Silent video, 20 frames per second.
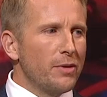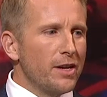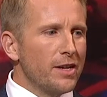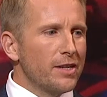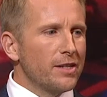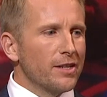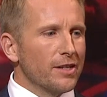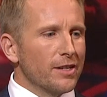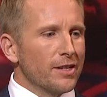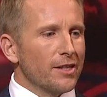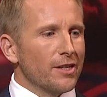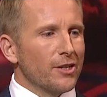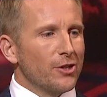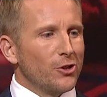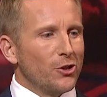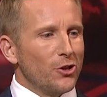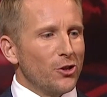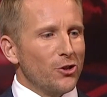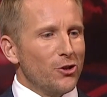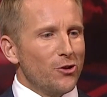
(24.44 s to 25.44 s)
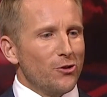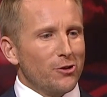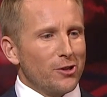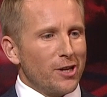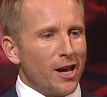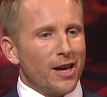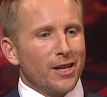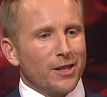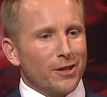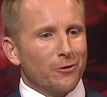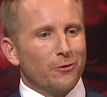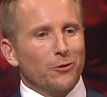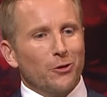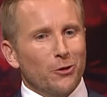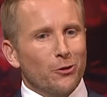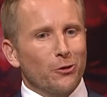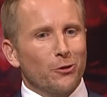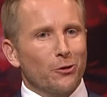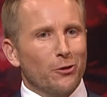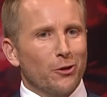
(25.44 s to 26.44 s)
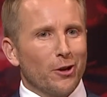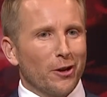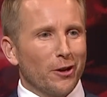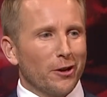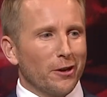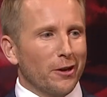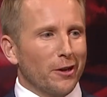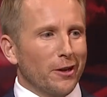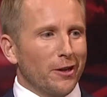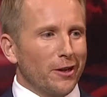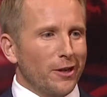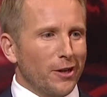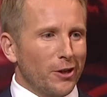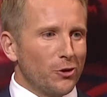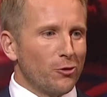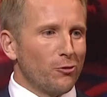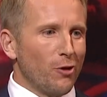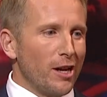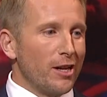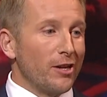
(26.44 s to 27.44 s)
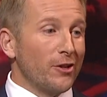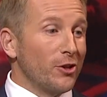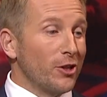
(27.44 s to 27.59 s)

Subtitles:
Pearson, do you take the view that Australia